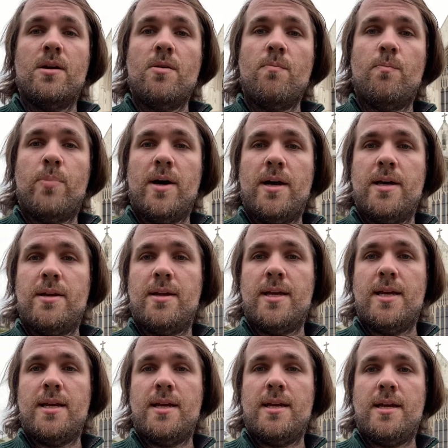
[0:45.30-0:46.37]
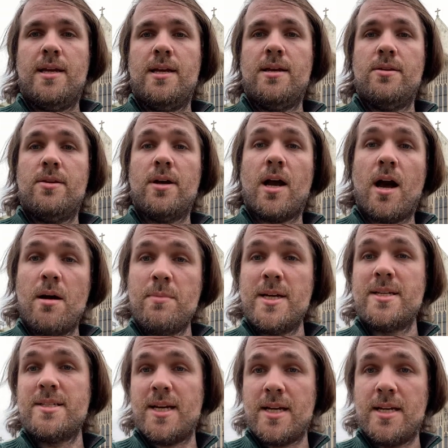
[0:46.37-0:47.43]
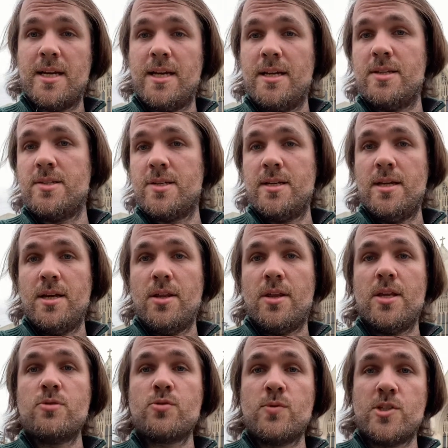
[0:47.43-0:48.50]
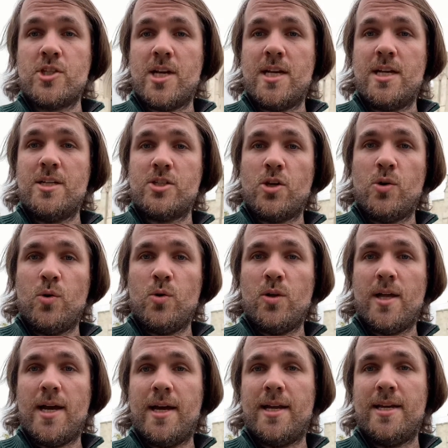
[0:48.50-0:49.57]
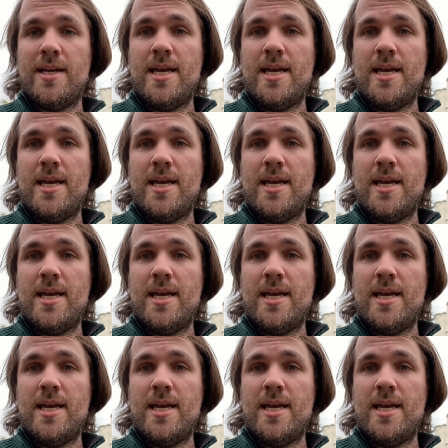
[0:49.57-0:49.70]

But in the coming decades, things would change a whole lot.